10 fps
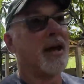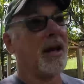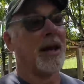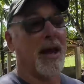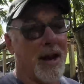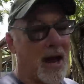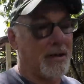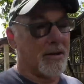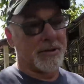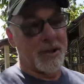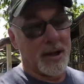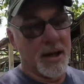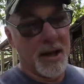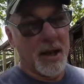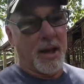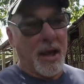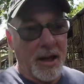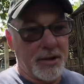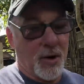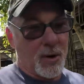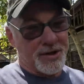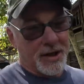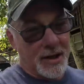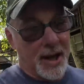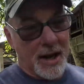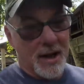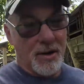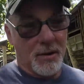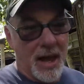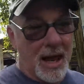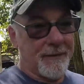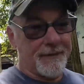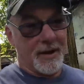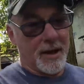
And again, I don't endorse it, and I know a lot of